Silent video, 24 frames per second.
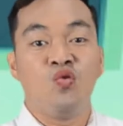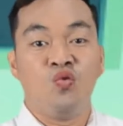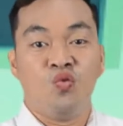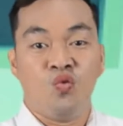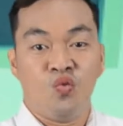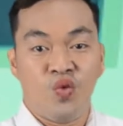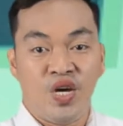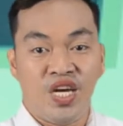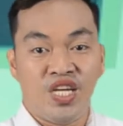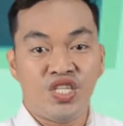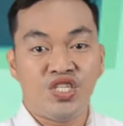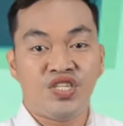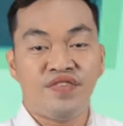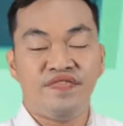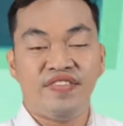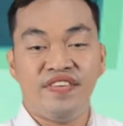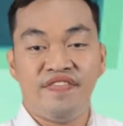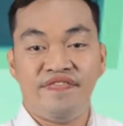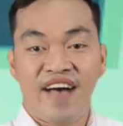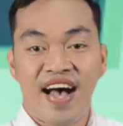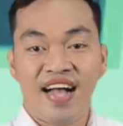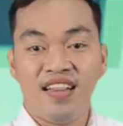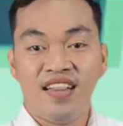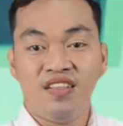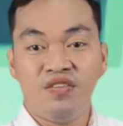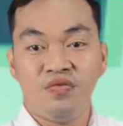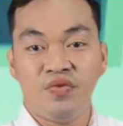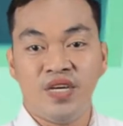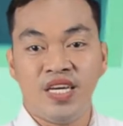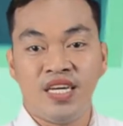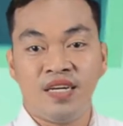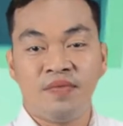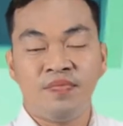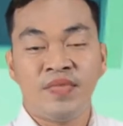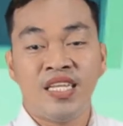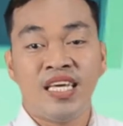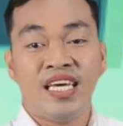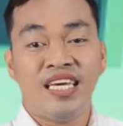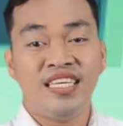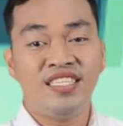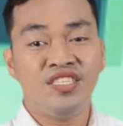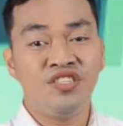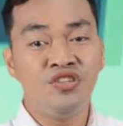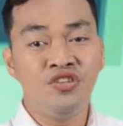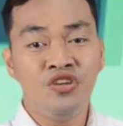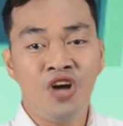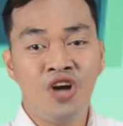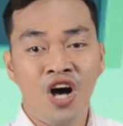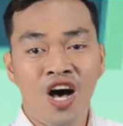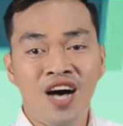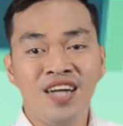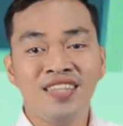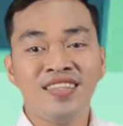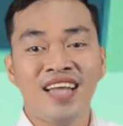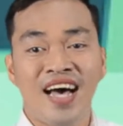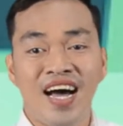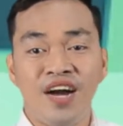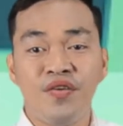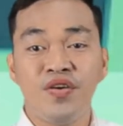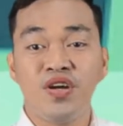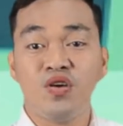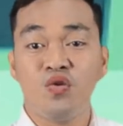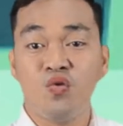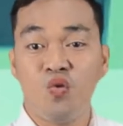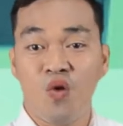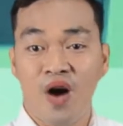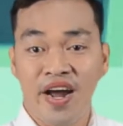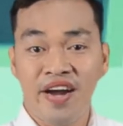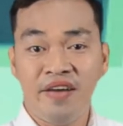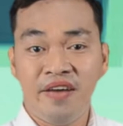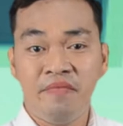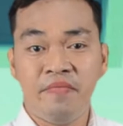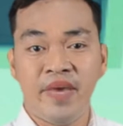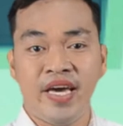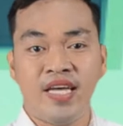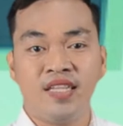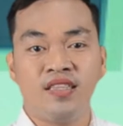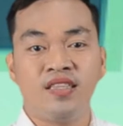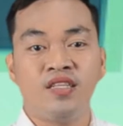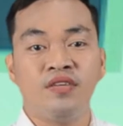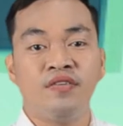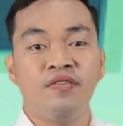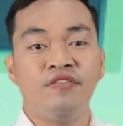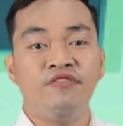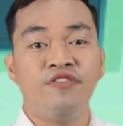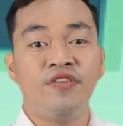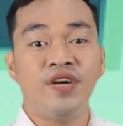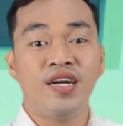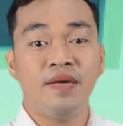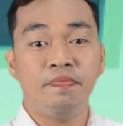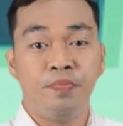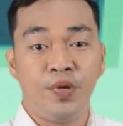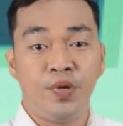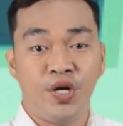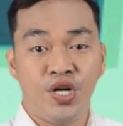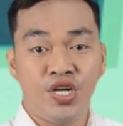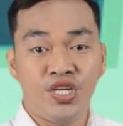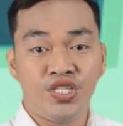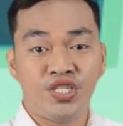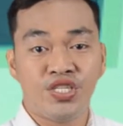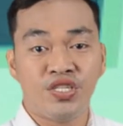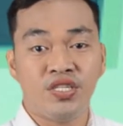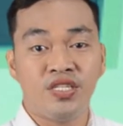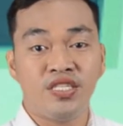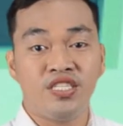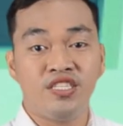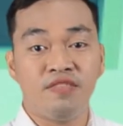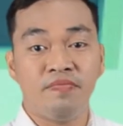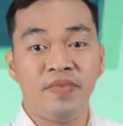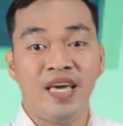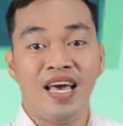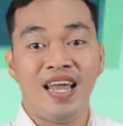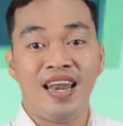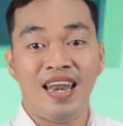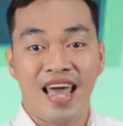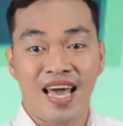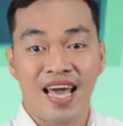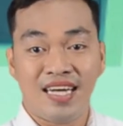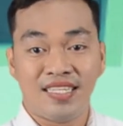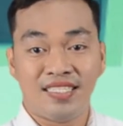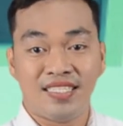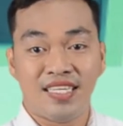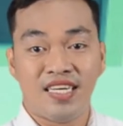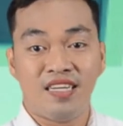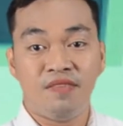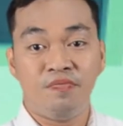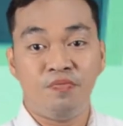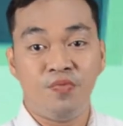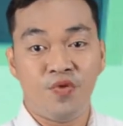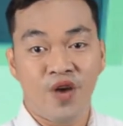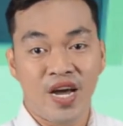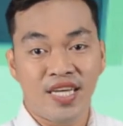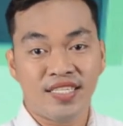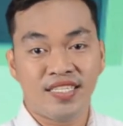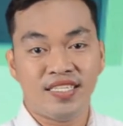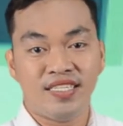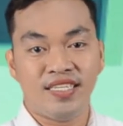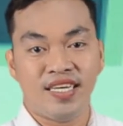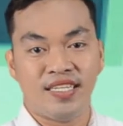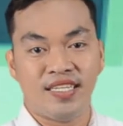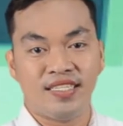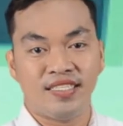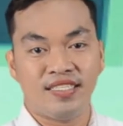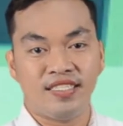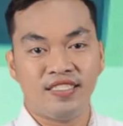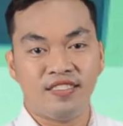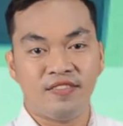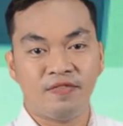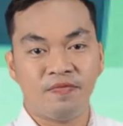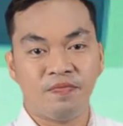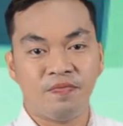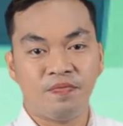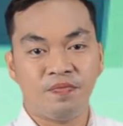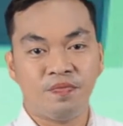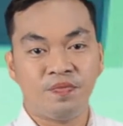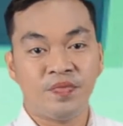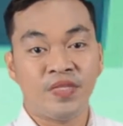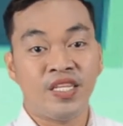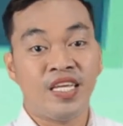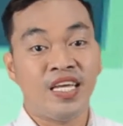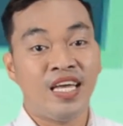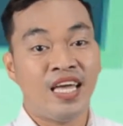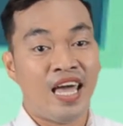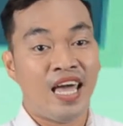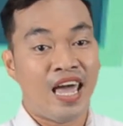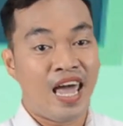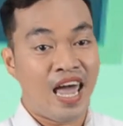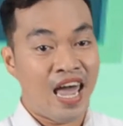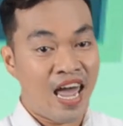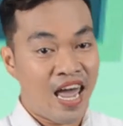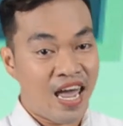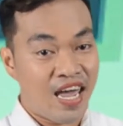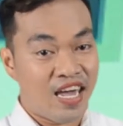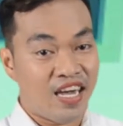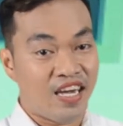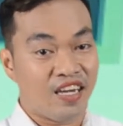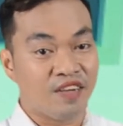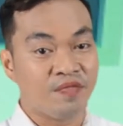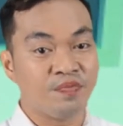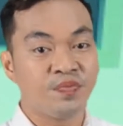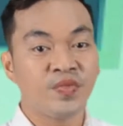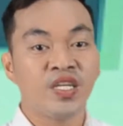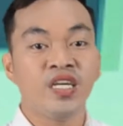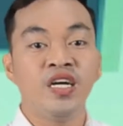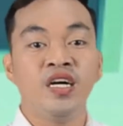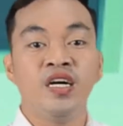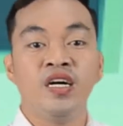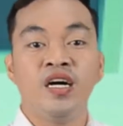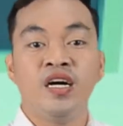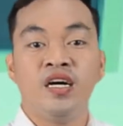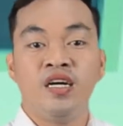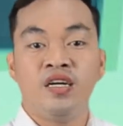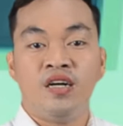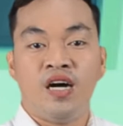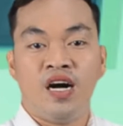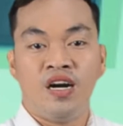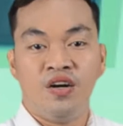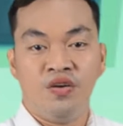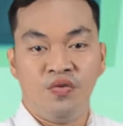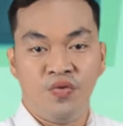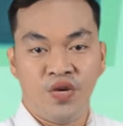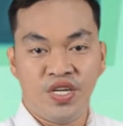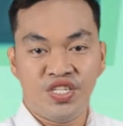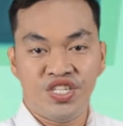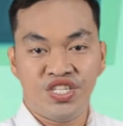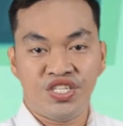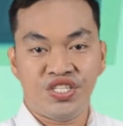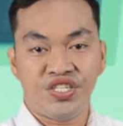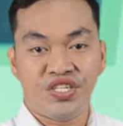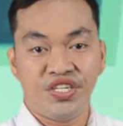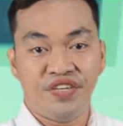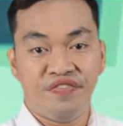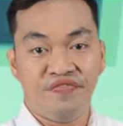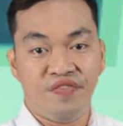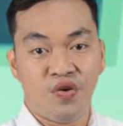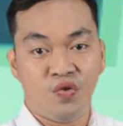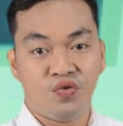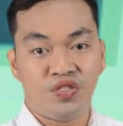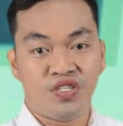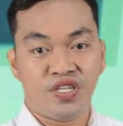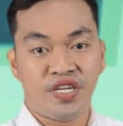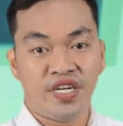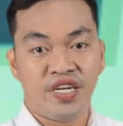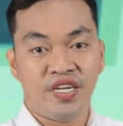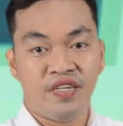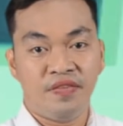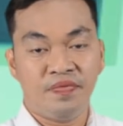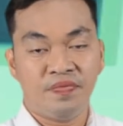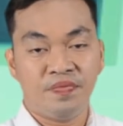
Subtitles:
which of the following is not a requirement for a person to be elected president? A. A registered voter,